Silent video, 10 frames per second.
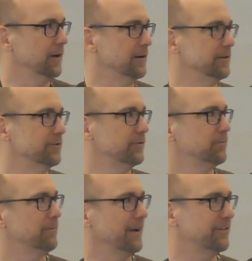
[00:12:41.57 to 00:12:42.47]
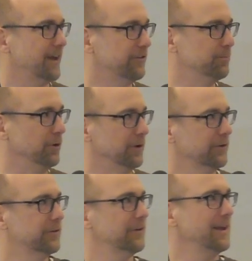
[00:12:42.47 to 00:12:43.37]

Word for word: of my sketchbooks,